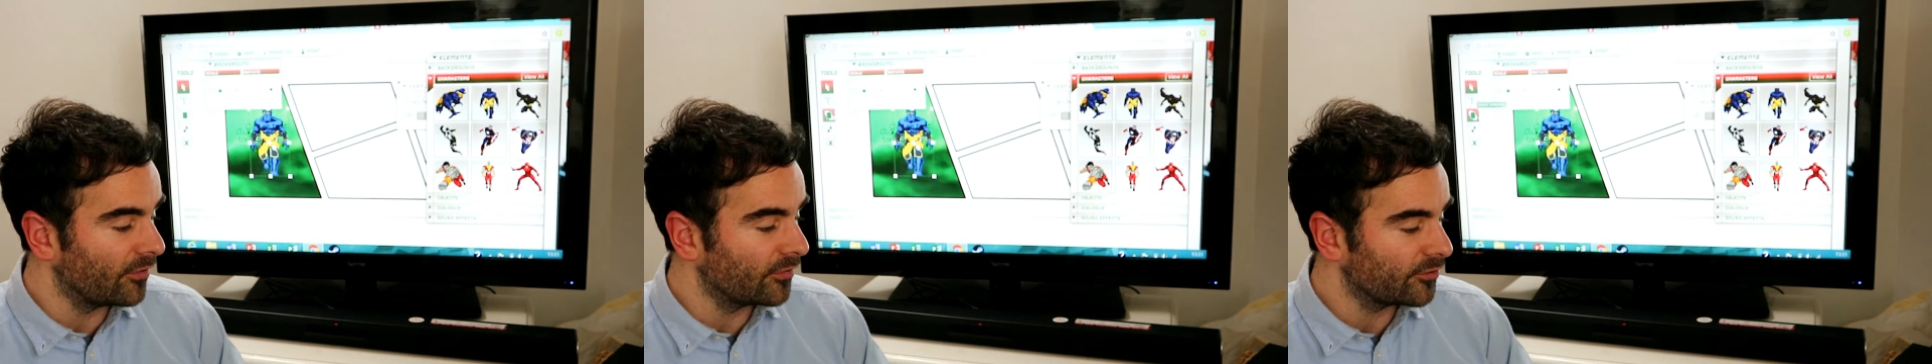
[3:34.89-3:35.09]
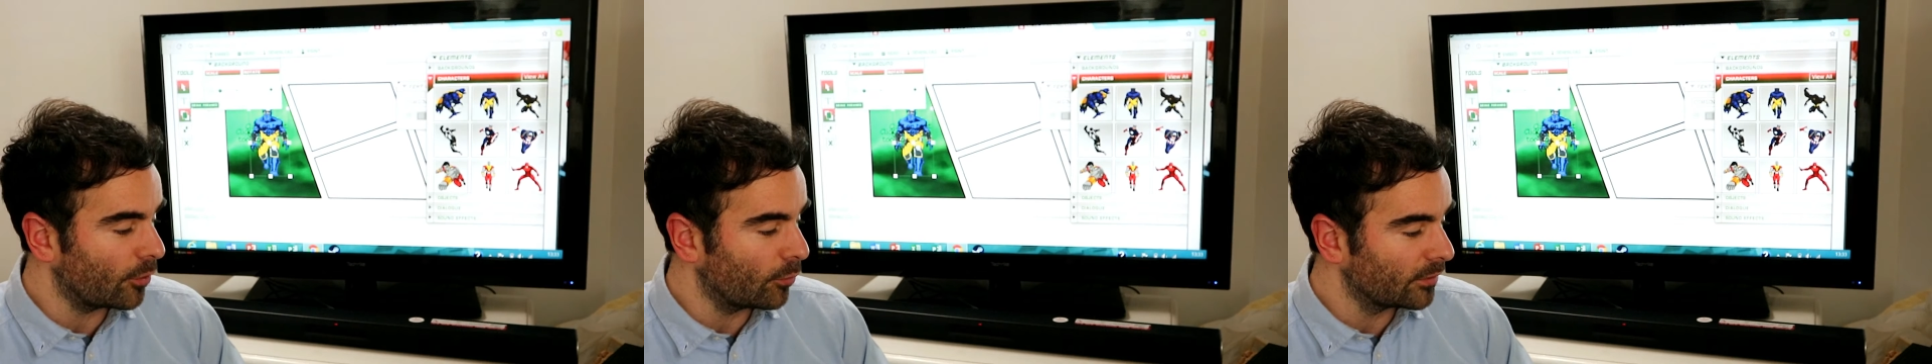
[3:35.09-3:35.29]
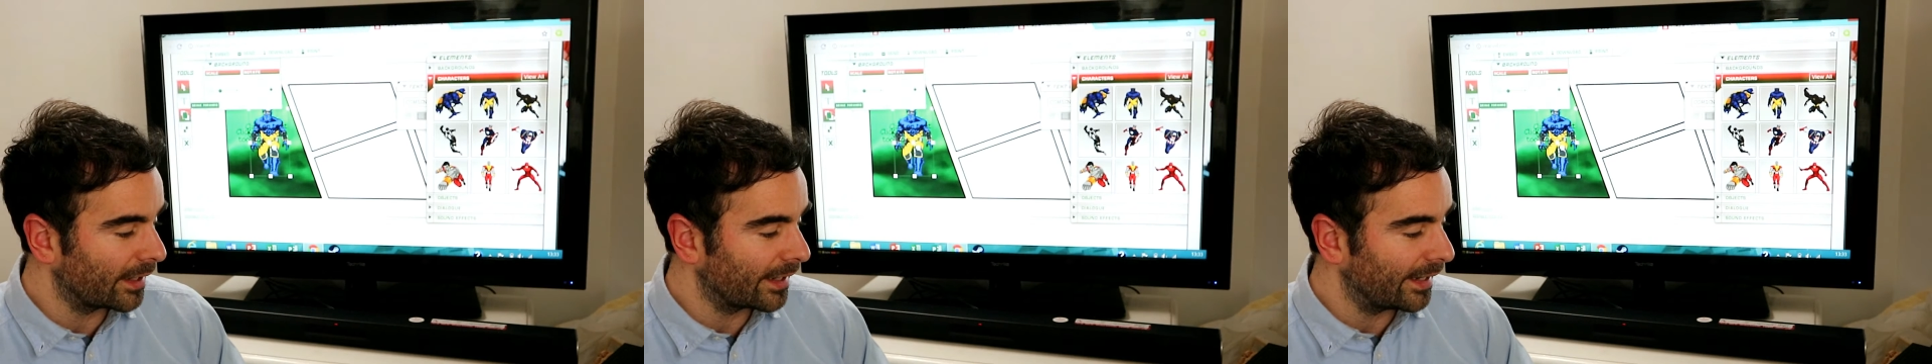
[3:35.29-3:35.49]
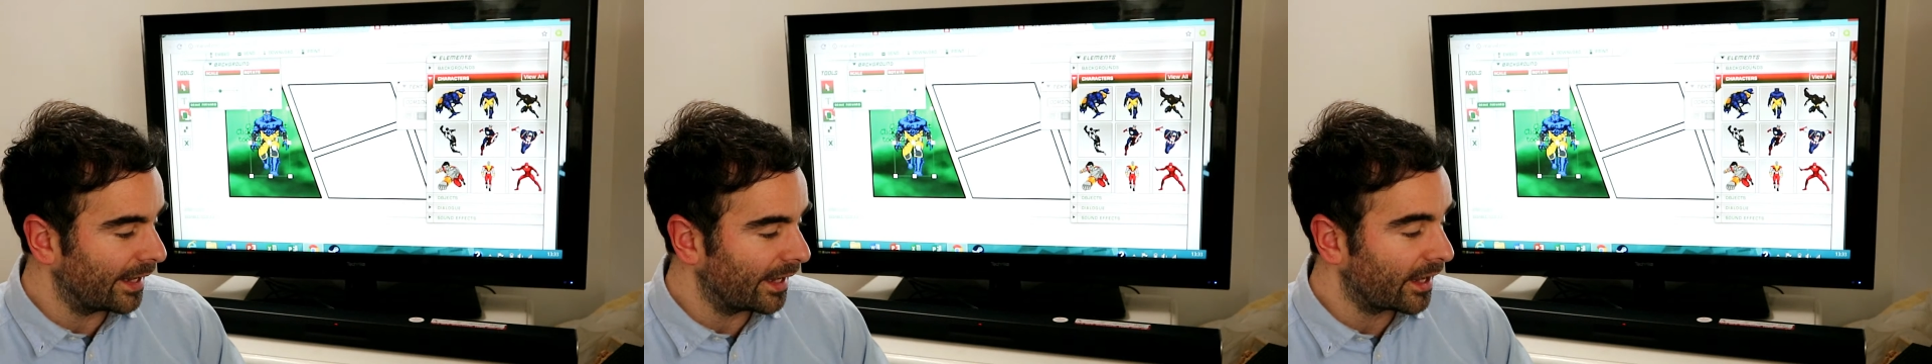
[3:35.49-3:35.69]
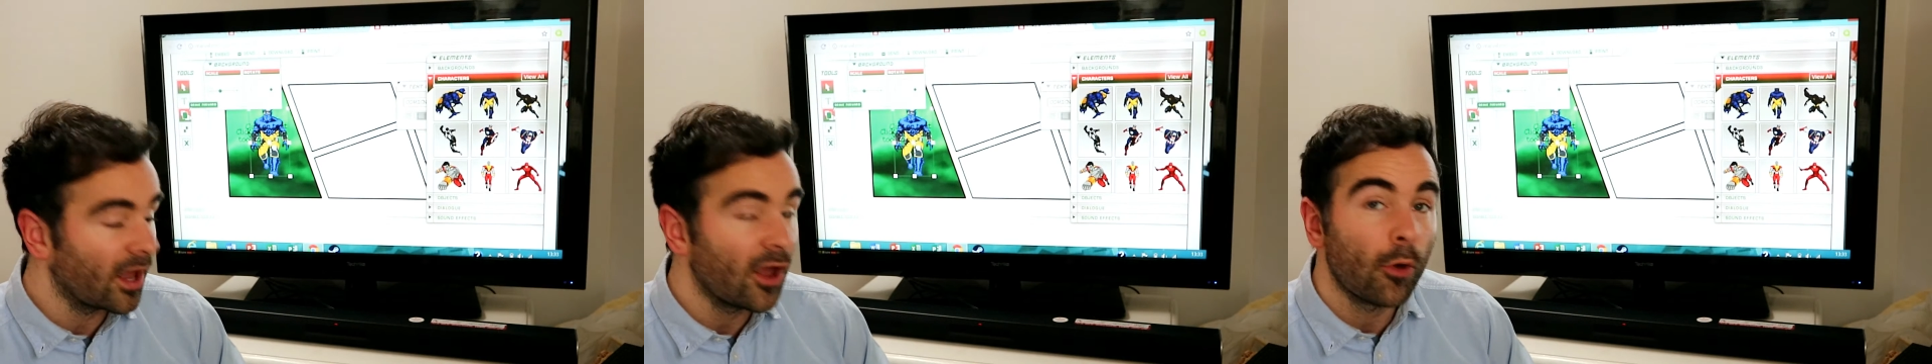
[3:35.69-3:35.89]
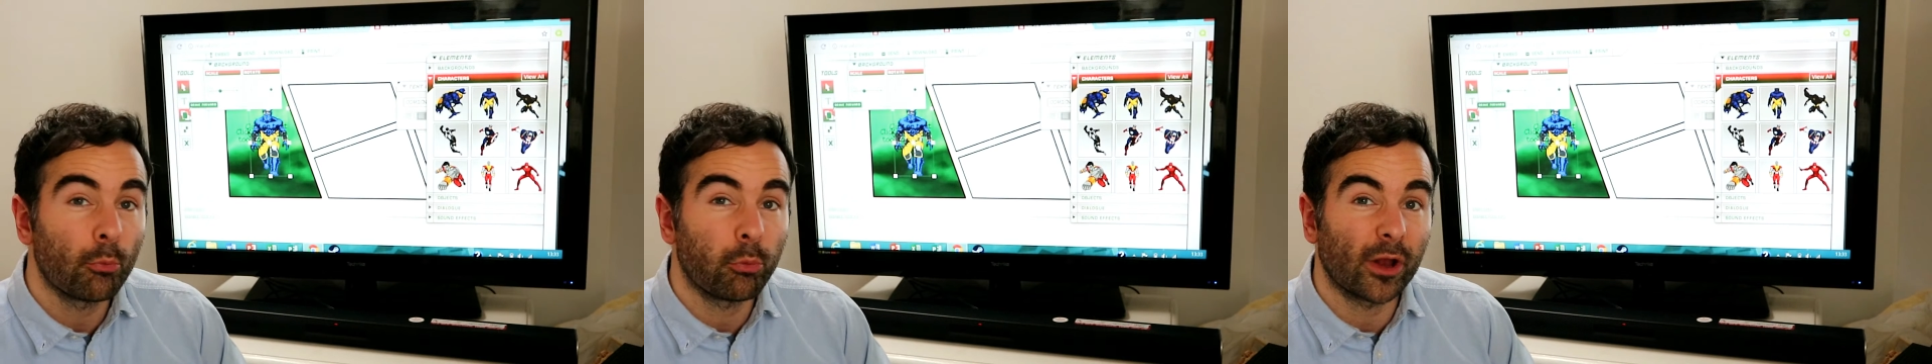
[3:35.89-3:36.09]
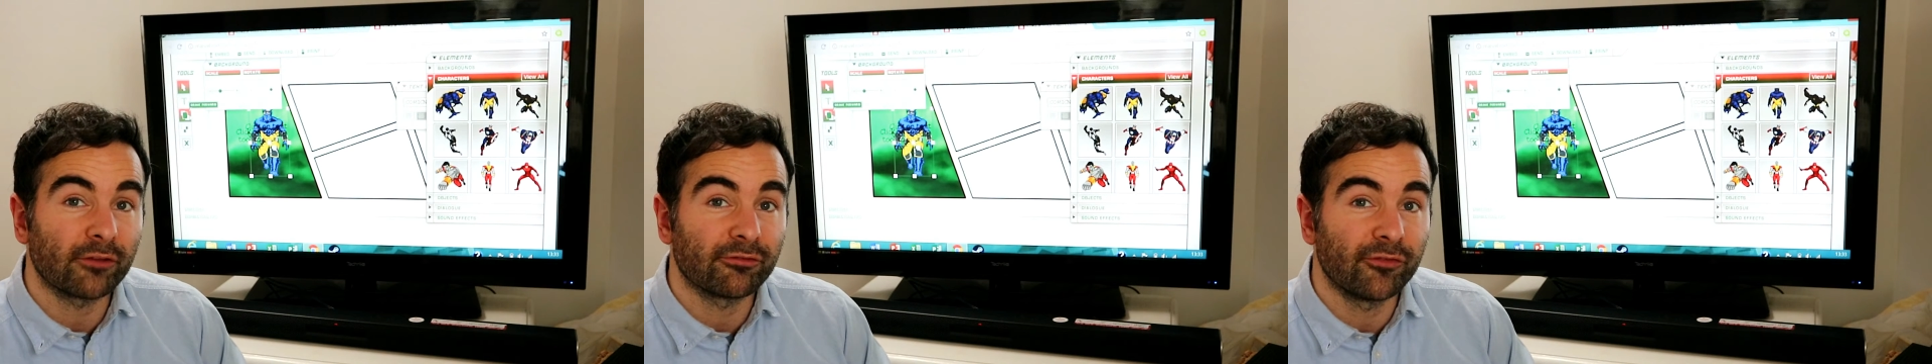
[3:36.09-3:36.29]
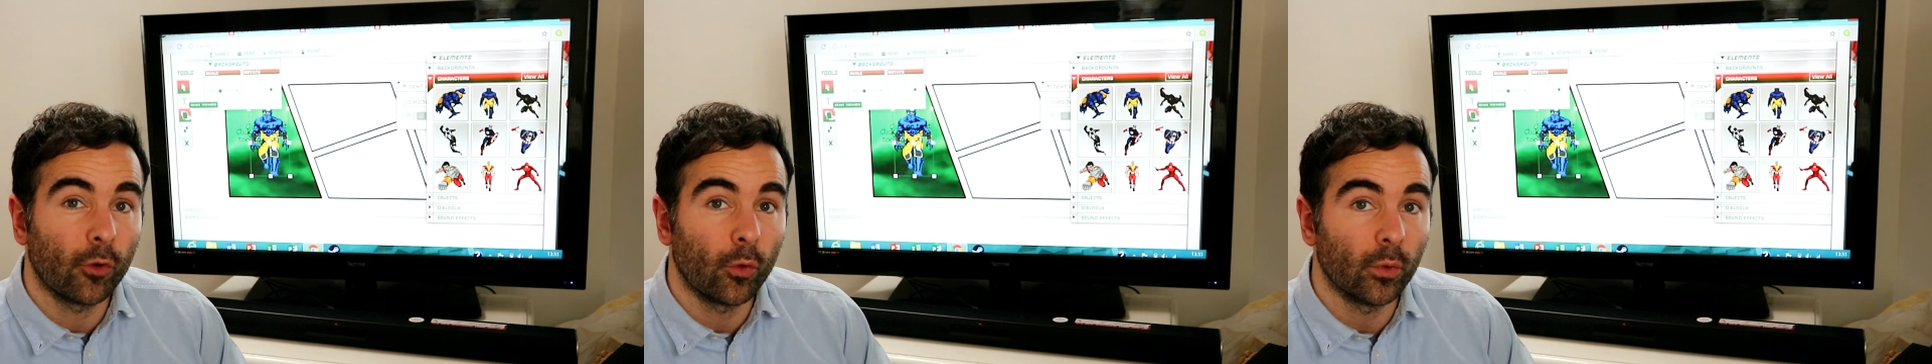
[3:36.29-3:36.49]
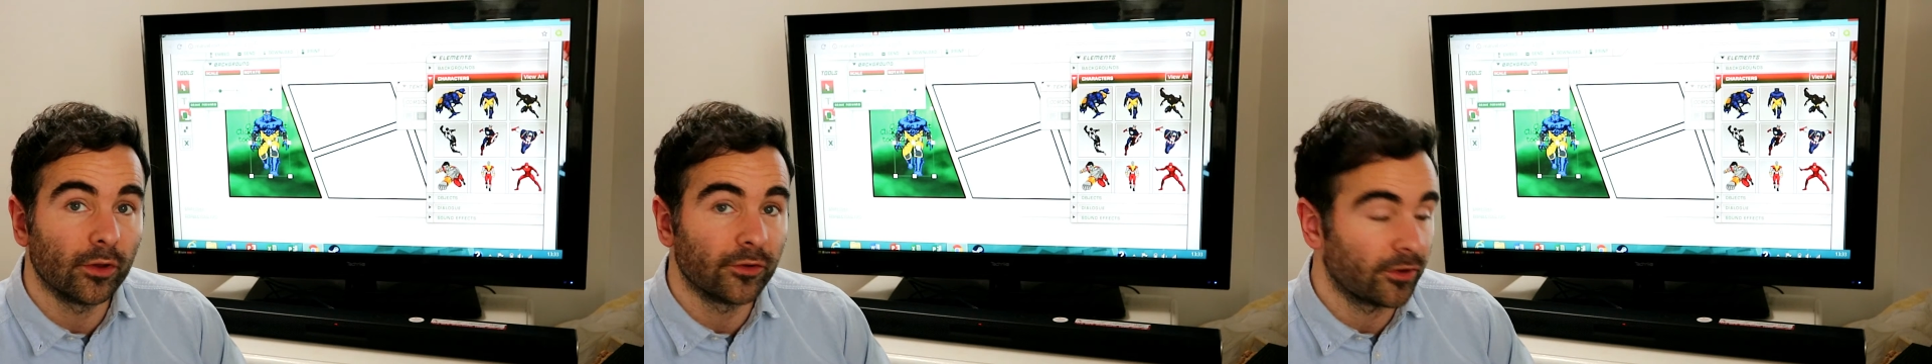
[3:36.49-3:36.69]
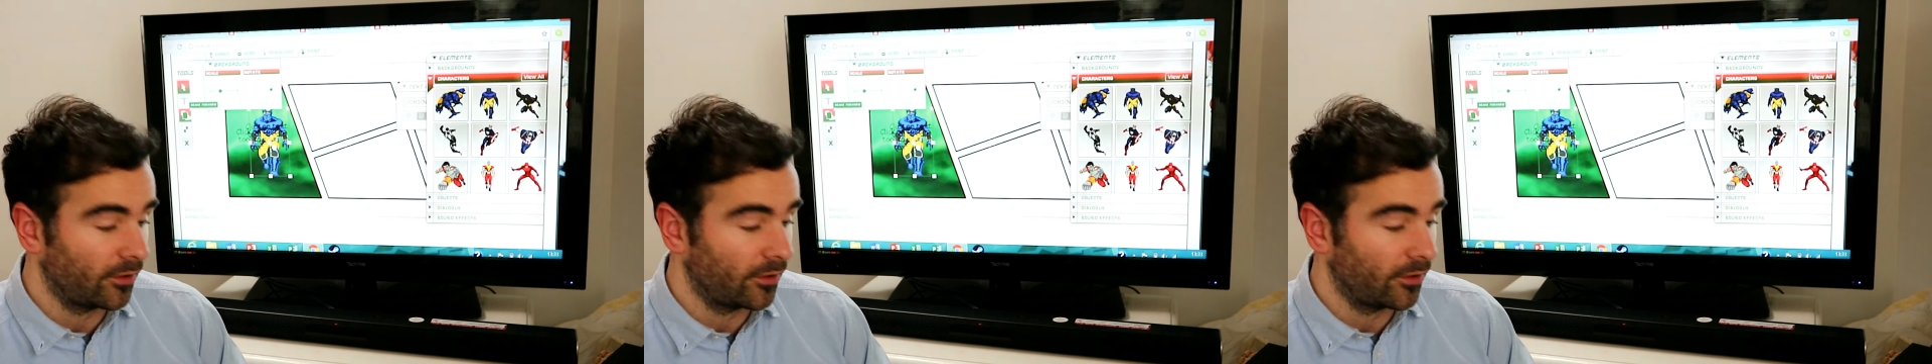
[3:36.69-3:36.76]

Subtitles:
So I'm going to click bring forward.